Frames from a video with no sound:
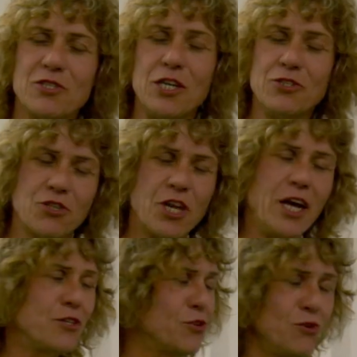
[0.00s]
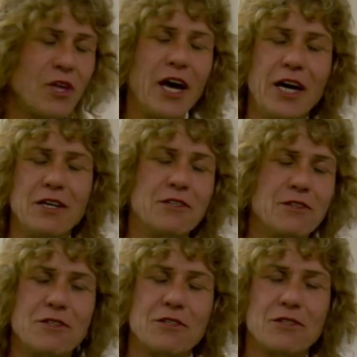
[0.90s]
I just can't do that
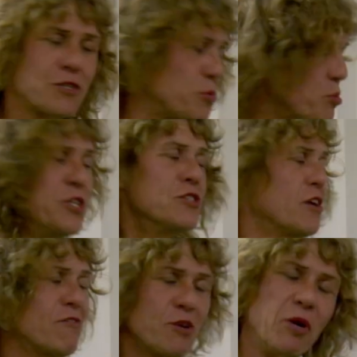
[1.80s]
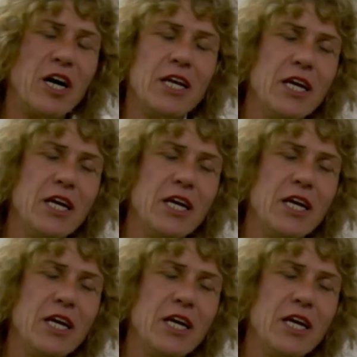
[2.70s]
to please everybody